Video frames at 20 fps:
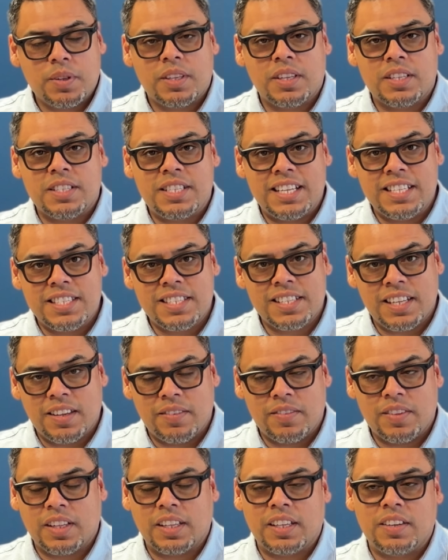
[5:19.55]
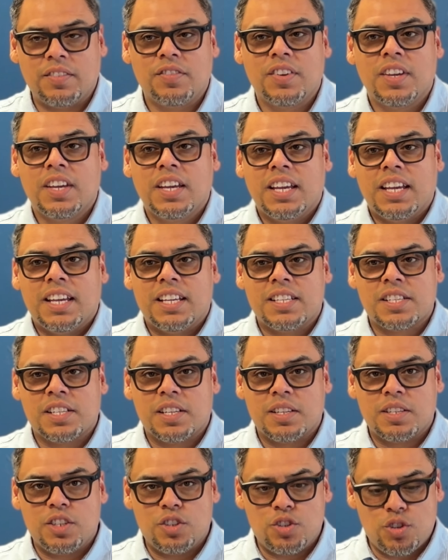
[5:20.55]
the density of the leaf is
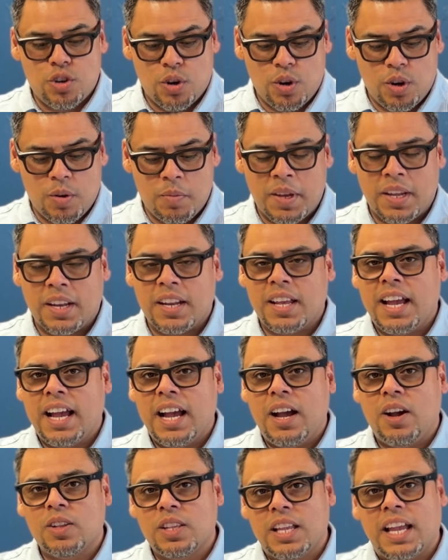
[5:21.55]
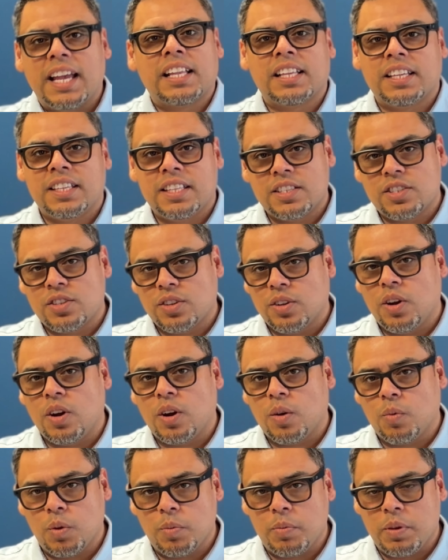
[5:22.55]
going to determine how likely the
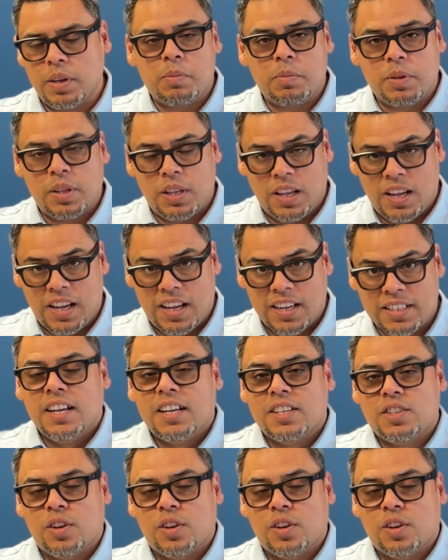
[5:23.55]
cigar will be plugged.